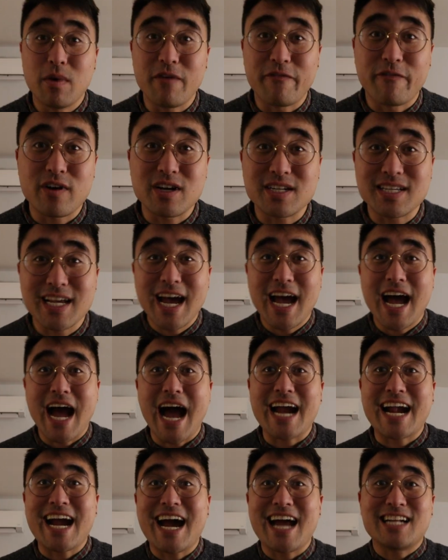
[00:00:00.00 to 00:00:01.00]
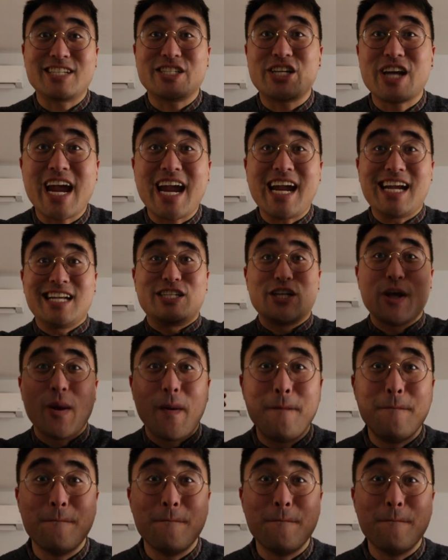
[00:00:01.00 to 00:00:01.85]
But first, I gotta change.